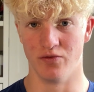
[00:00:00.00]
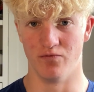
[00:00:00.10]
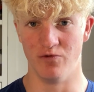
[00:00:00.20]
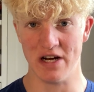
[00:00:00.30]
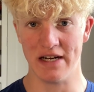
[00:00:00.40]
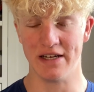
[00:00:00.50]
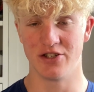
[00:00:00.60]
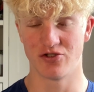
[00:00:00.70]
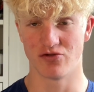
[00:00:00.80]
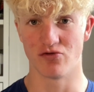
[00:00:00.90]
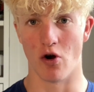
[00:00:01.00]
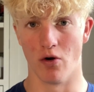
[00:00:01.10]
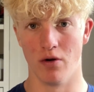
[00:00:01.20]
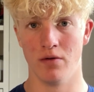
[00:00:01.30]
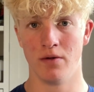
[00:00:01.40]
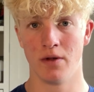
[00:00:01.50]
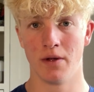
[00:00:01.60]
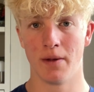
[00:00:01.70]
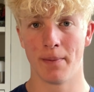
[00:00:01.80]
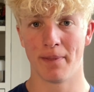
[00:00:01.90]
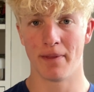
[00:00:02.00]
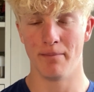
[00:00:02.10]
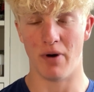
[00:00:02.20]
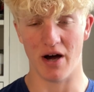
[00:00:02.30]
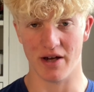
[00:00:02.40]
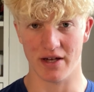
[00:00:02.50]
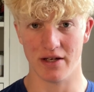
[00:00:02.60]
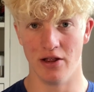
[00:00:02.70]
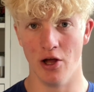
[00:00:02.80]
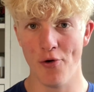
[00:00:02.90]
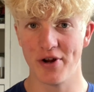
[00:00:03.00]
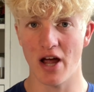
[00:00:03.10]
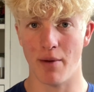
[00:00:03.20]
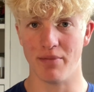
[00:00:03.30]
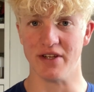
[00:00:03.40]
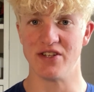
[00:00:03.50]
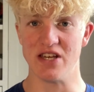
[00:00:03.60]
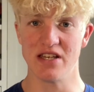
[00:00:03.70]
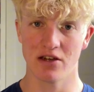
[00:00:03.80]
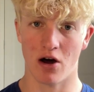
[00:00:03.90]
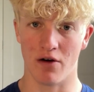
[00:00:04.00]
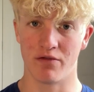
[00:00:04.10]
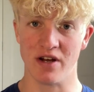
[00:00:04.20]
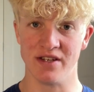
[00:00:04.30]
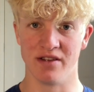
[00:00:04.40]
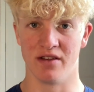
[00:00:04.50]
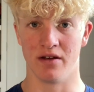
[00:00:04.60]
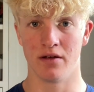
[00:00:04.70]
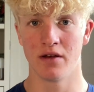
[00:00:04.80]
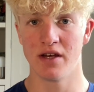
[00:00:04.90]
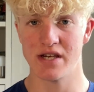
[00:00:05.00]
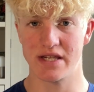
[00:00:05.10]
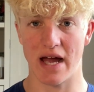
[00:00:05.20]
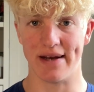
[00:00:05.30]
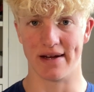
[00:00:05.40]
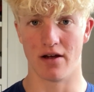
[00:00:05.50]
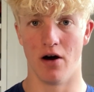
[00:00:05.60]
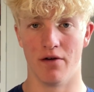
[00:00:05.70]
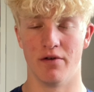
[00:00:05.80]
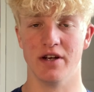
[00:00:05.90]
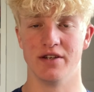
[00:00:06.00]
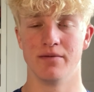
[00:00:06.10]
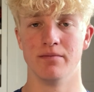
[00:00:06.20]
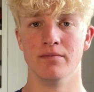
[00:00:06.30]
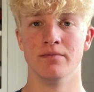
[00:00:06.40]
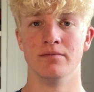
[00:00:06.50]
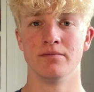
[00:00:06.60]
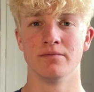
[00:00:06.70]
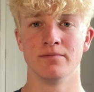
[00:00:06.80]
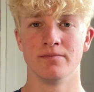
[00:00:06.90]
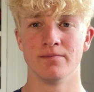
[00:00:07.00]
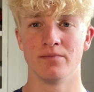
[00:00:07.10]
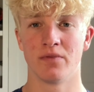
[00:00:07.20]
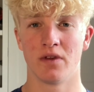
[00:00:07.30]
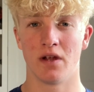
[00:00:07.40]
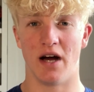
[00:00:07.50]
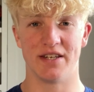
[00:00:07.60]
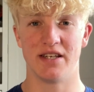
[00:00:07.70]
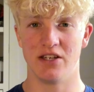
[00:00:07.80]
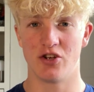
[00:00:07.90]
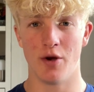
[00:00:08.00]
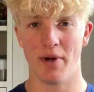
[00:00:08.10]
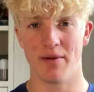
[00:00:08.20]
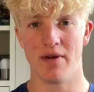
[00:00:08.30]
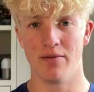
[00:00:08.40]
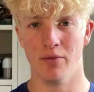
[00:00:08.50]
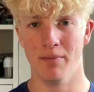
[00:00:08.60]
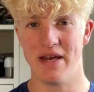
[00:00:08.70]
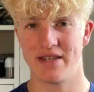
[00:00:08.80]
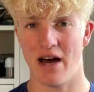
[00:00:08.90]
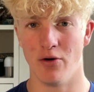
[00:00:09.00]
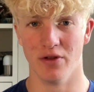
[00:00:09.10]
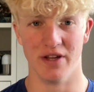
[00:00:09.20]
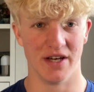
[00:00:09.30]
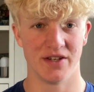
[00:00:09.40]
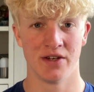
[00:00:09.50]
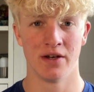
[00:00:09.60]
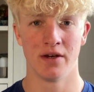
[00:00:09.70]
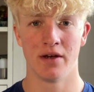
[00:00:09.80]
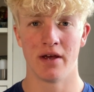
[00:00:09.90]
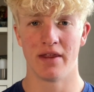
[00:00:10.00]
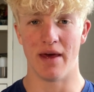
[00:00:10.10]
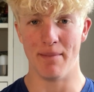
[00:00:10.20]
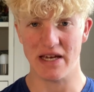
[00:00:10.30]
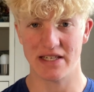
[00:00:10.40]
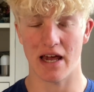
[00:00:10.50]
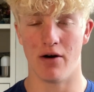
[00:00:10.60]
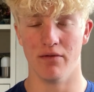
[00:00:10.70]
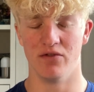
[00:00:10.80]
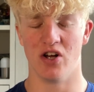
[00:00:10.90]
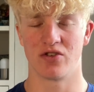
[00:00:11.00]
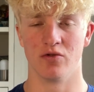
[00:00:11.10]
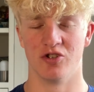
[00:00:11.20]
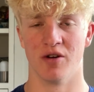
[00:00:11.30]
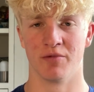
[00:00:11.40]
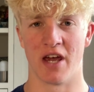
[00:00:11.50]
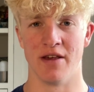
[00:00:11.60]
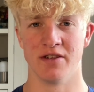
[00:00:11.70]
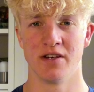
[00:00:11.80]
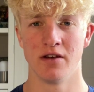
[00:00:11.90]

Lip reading: really strong by loading up the seated calf raise and the standing calf raise. I see so many people miss out on this. They're missing out on vertical jump gains.